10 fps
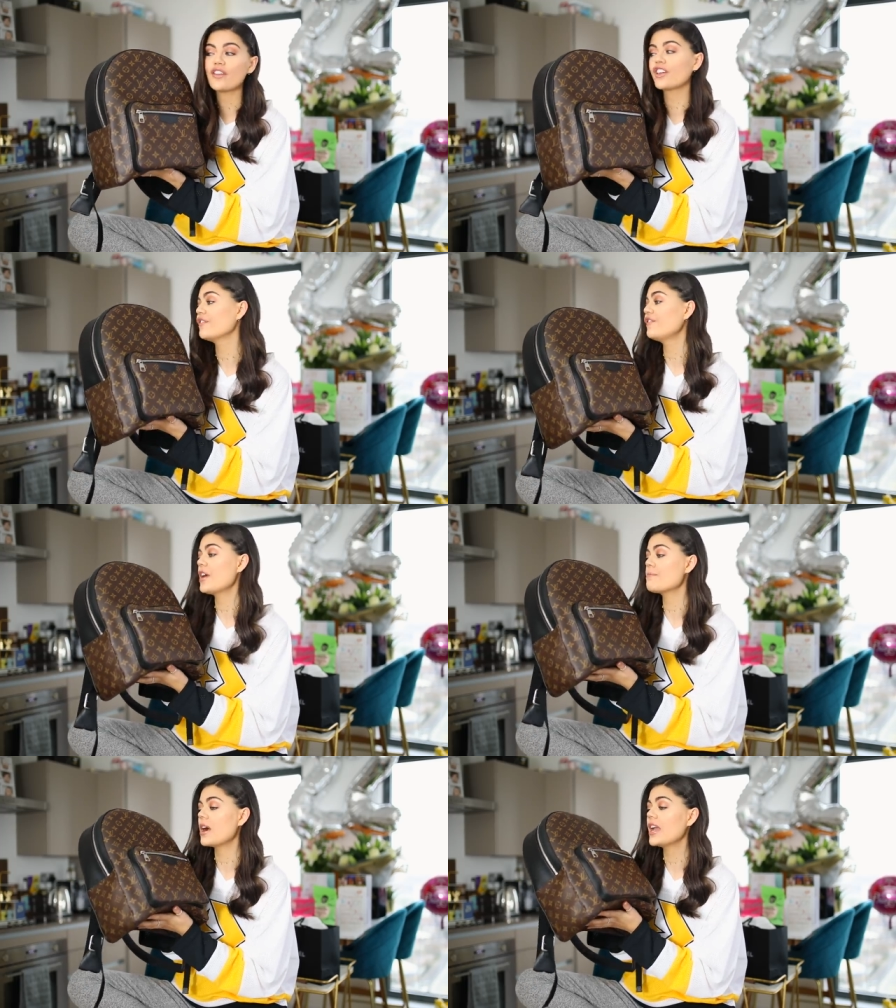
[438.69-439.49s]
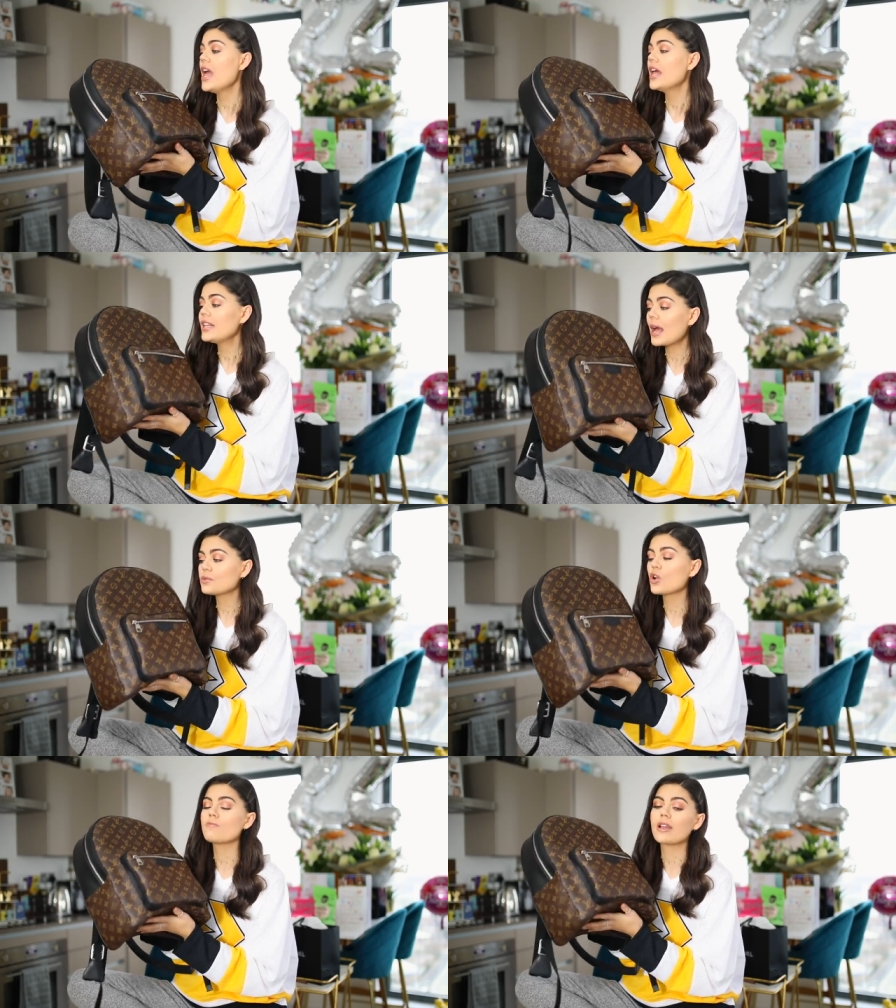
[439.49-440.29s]
I can fit my
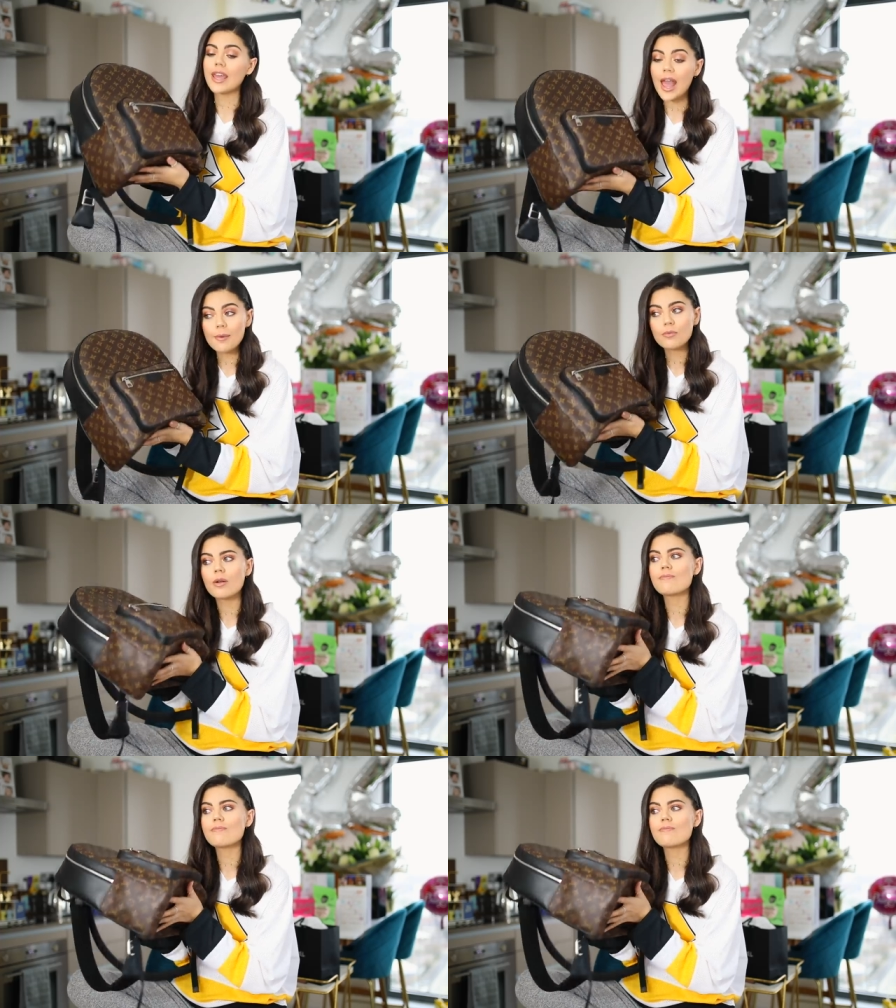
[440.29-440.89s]
laptop, my camera,